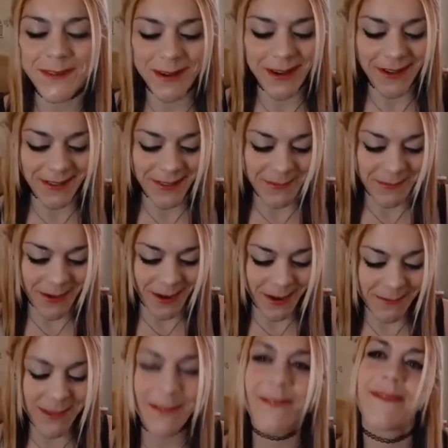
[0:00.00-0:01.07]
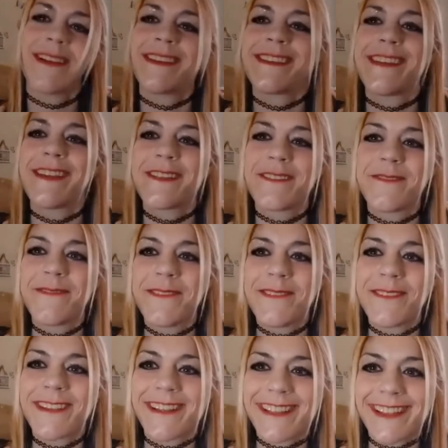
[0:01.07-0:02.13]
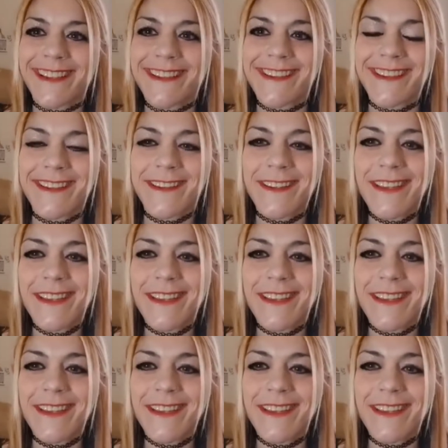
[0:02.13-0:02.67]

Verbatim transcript: all the pops from my Sailor Moon collection.